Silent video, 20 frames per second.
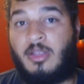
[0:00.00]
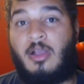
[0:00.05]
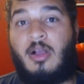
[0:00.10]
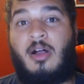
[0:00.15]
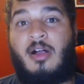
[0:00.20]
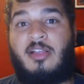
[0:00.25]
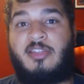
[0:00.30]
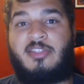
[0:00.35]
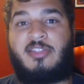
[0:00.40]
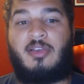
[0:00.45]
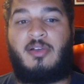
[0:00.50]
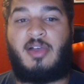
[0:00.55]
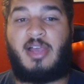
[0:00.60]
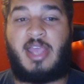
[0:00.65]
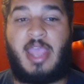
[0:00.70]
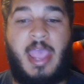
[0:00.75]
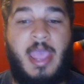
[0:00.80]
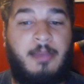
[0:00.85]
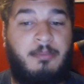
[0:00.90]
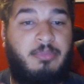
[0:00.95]
Also, I
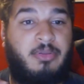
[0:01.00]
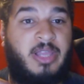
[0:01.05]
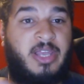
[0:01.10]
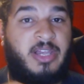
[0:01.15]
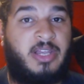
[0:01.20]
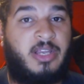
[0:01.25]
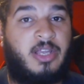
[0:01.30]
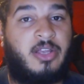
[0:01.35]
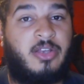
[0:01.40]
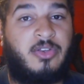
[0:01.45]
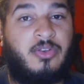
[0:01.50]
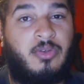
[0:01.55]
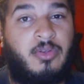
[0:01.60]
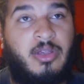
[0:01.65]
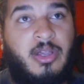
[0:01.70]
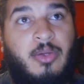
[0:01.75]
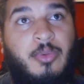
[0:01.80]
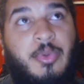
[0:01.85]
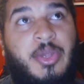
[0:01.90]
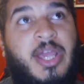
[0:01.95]
am planning on
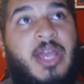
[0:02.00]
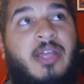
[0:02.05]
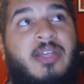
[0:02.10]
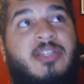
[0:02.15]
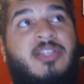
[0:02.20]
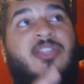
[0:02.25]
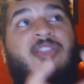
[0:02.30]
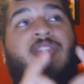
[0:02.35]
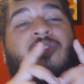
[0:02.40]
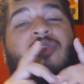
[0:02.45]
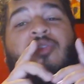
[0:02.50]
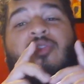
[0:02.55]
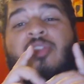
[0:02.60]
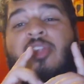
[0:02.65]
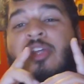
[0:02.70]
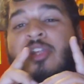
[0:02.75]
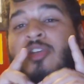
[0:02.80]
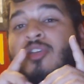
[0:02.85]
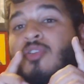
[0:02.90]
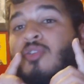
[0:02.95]
doing a reaction to
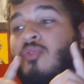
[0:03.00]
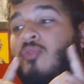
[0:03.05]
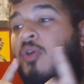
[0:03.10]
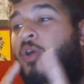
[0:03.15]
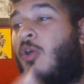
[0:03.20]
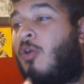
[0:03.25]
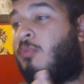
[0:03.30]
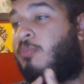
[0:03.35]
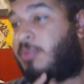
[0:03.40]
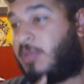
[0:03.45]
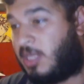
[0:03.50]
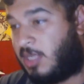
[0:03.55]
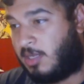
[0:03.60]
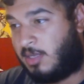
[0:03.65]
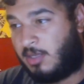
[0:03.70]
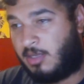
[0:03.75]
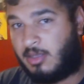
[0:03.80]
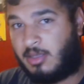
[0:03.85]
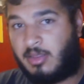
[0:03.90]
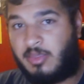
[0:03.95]
the new OP
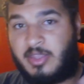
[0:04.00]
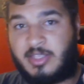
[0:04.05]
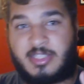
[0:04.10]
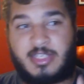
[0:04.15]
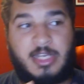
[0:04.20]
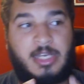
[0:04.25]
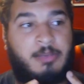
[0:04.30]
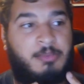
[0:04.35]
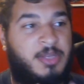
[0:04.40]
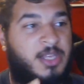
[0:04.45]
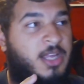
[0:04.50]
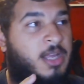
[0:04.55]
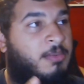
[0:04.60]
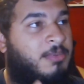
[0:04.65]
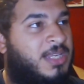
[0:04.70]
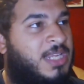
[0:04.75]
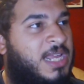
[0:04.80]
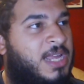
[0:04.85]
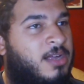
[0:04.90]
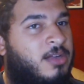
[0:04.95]
that's gonna be
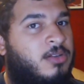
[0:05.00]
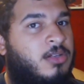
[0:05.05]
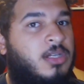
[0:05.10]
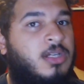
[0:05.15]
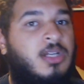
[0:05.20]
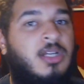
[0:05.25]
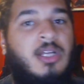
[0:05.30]
coming out